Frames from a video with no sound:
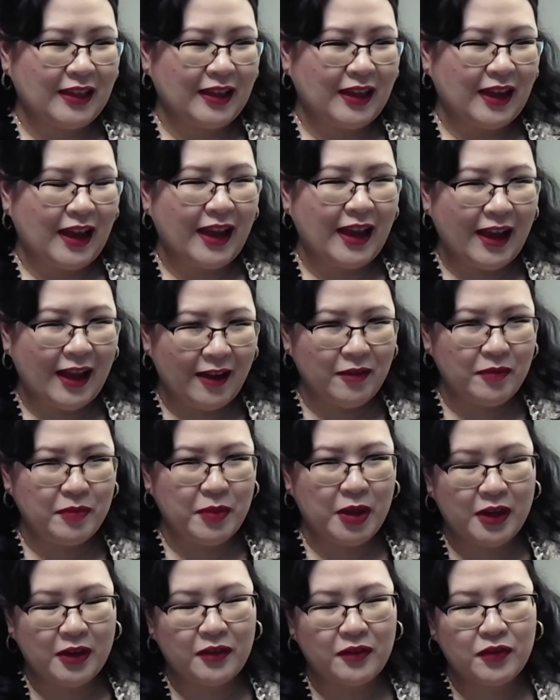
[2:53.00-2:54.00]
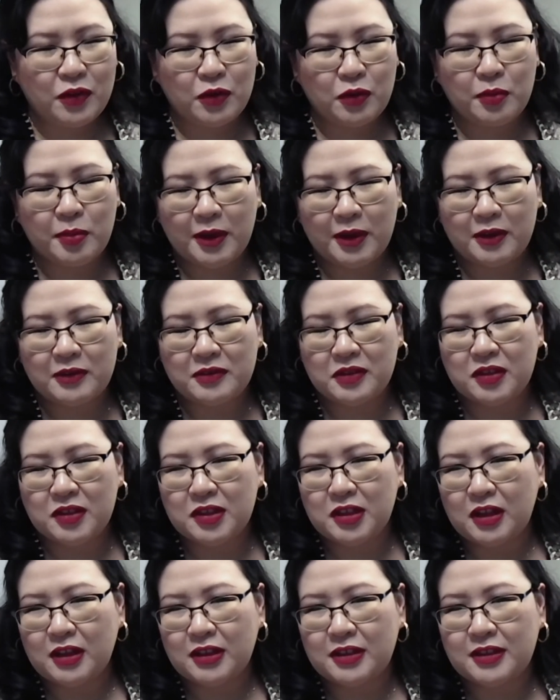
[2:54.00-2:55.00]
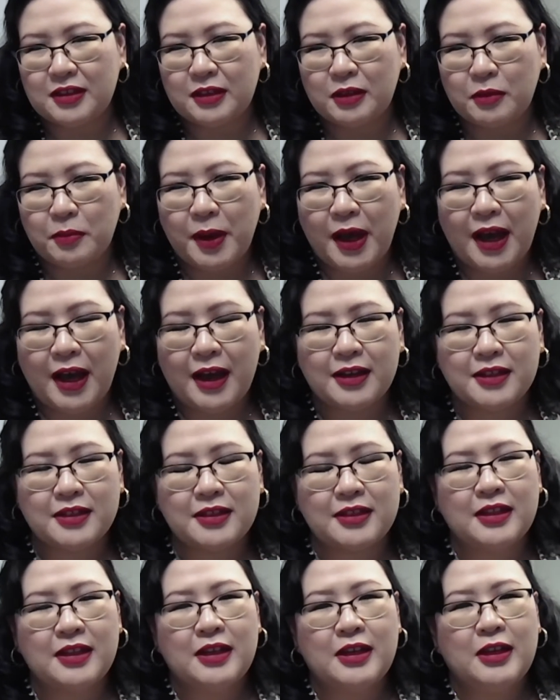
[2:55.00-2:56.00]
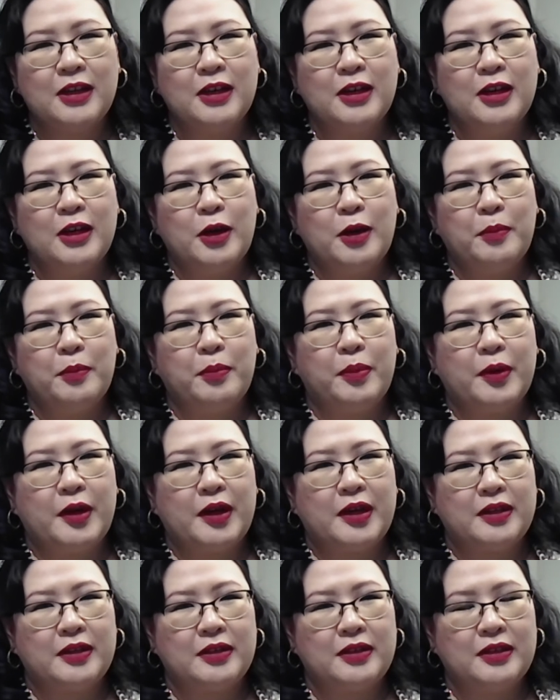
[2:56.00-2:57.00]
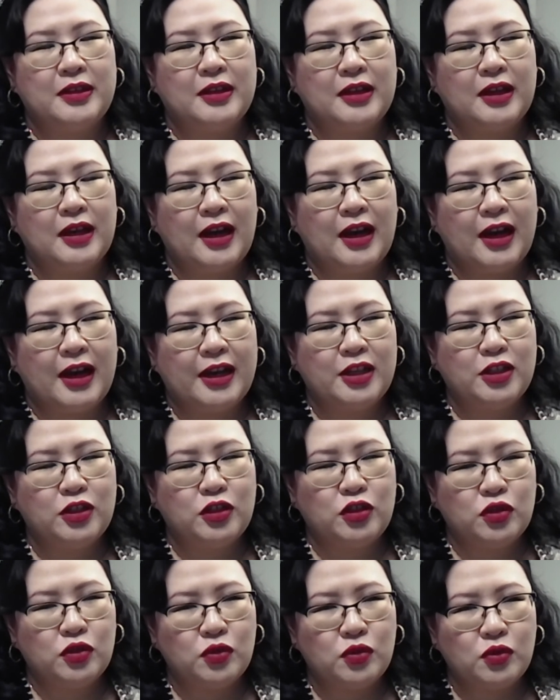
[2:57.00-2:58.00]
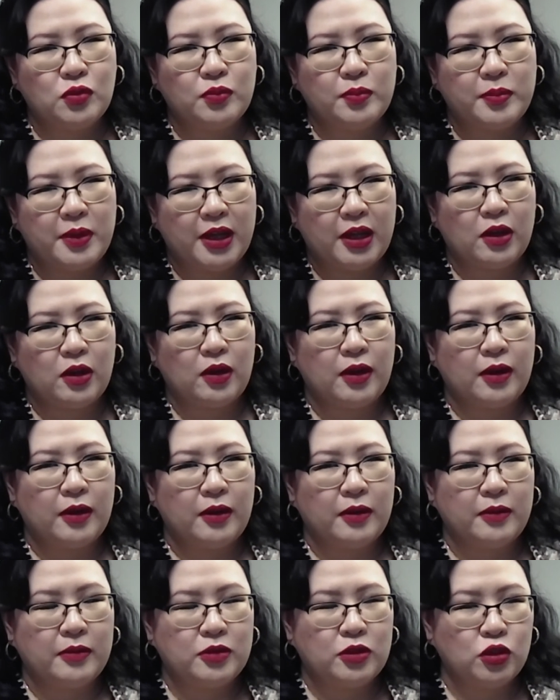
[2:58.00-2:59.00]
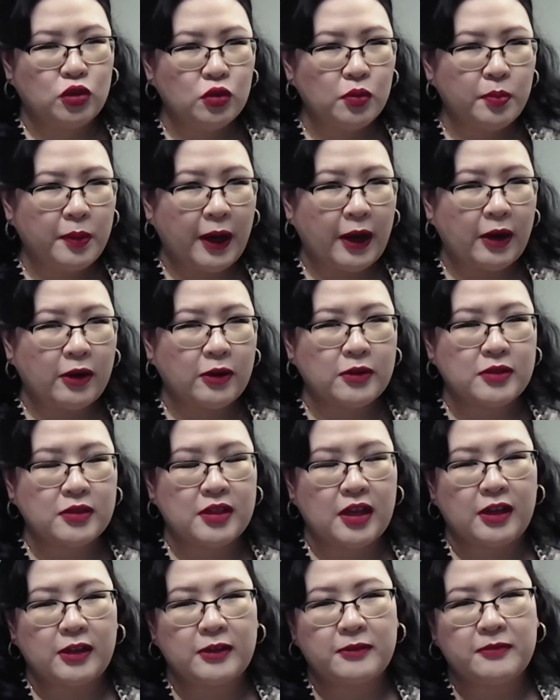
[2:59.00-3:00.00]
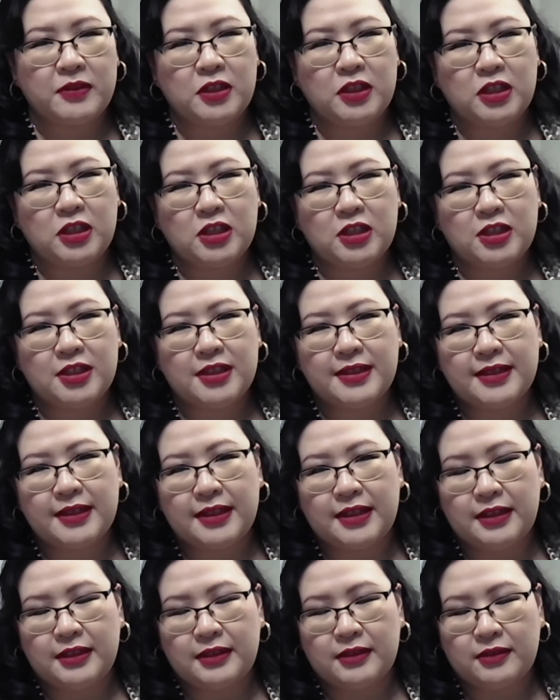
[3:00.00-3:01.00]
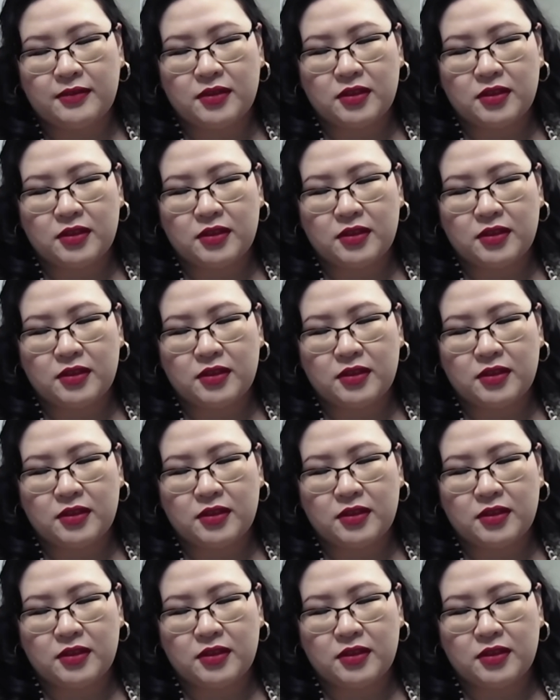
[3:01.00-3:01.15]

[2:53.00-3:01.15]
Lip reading: have made a few pairs of socks in the past, but I do make 2 pairs out of each skein of